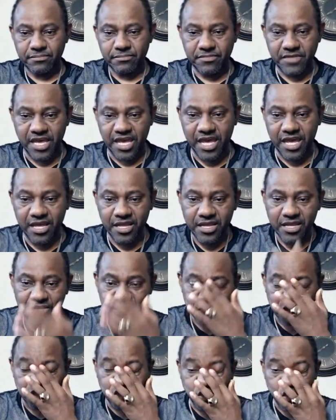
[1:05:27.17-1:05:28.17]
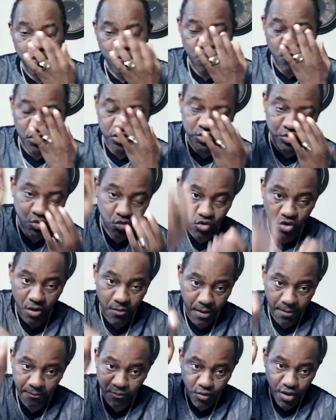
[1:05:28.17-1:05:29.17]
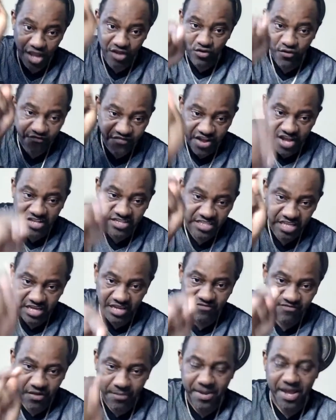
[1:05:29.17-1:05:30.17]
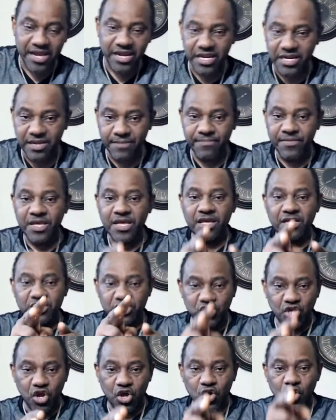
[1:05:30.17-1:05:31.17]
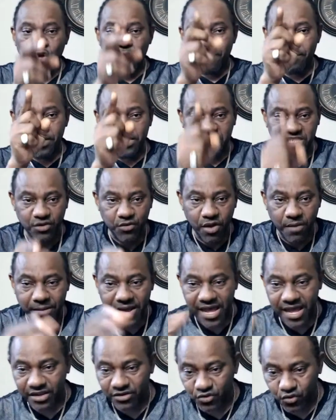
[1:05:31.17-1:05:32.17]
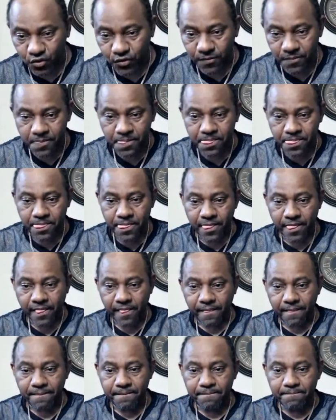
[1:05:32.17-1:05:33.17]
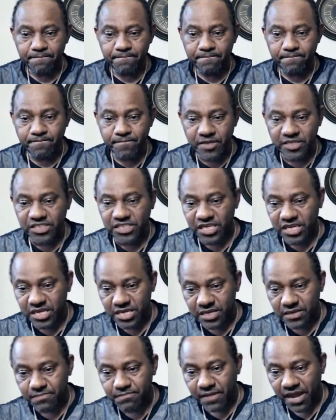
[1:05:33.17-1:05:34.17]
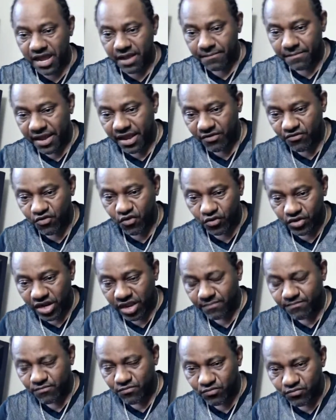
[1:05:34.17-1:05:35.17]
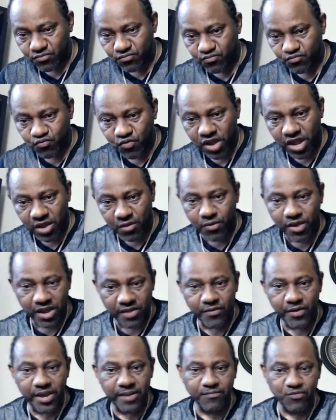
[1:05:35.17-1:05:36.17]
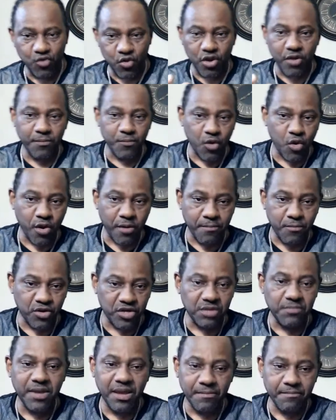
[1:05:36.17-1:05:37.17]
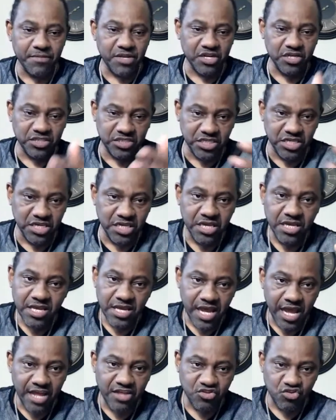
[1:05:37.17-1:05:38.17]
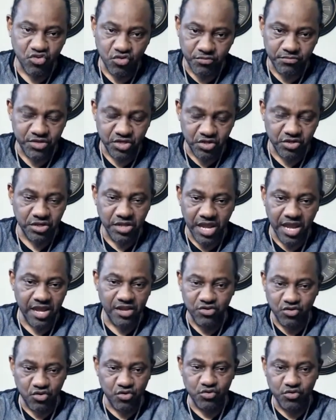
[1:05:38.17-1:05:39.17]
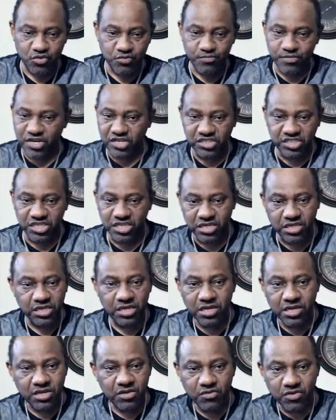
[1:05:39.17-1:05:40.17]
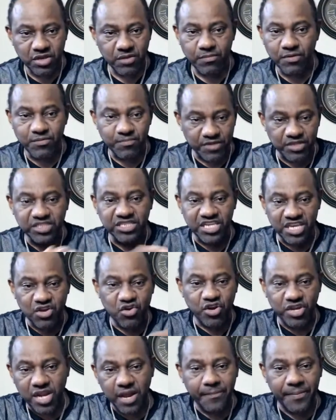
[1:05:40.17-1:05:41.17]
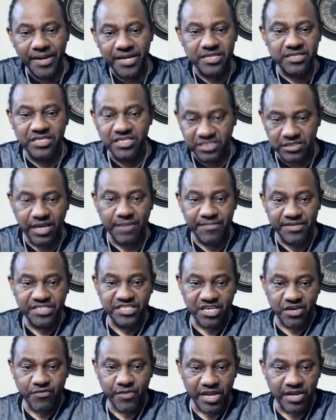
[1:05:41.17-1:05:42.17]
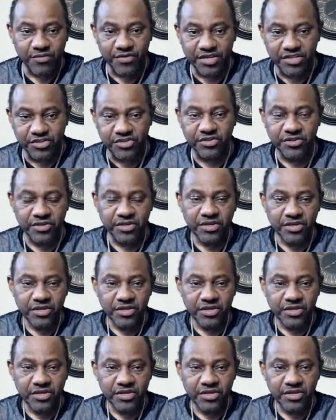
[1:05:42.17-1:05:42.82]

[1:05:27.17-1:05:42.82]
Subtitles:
Yeah? So two more soon come up. We are the fact checking from all of them. So, me see what Mark do. Me see Mark background and why him do him money make. Me not see, Andrew, me not, I know, me not see, you, me see you going to politics and me see you well rich.